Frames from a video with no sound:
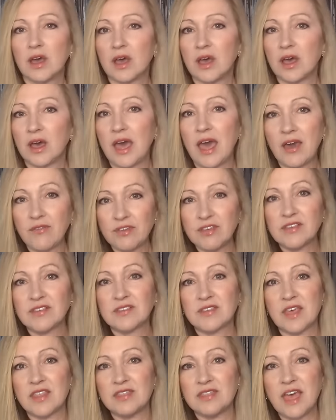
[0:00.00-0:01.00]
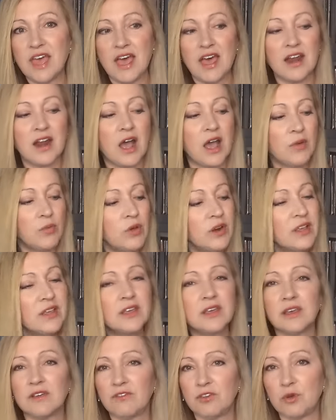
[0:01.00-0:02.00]
Having said that, I want to
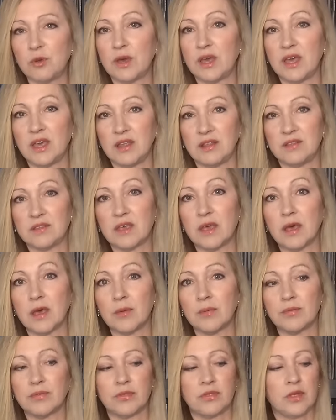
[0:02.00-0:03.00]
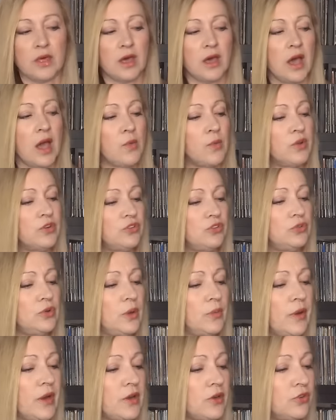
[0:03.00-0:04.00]
give you a heads up. I went to a
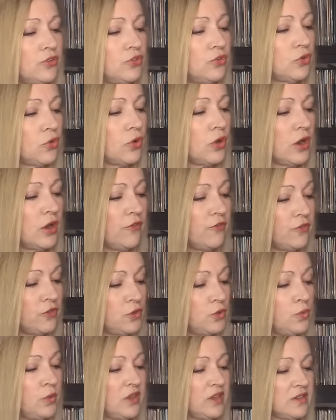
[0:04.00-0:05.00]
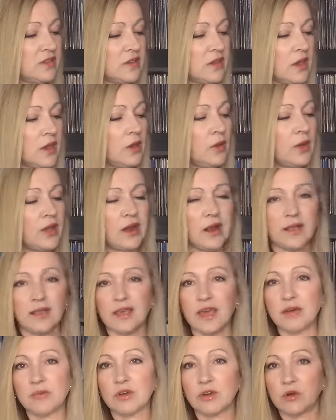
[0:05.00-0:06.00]
record store a few weeks ago, and I
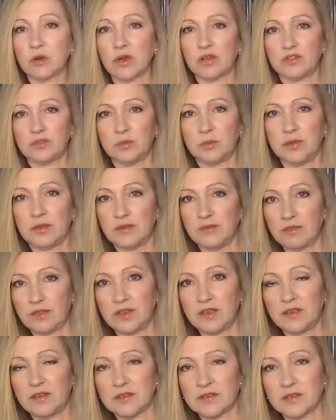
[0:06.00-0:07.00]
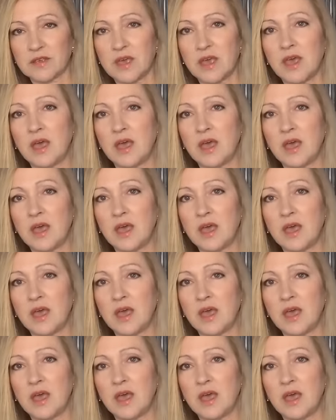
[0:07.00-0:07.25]
came across one of these.